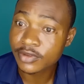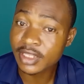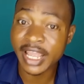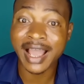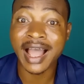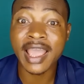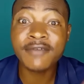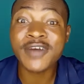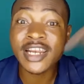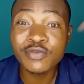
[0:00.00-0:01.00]
They are
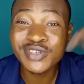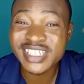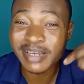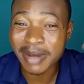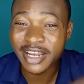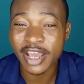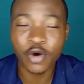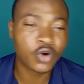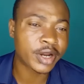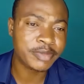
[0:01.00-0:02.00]
everly with him and
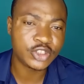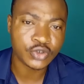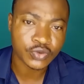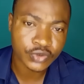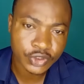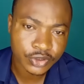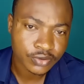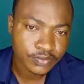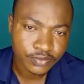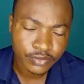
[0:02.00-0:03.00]
Oremi
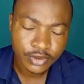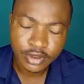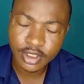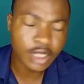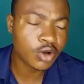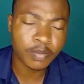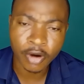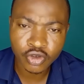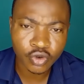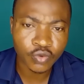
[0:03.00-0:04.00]
Jews. They know
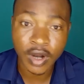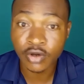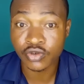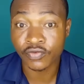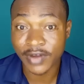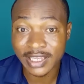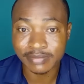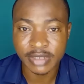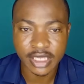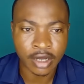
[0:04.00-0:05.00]
born you well to
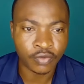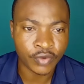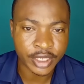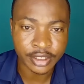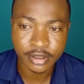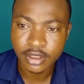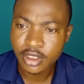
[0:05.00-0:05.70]
fight me and win.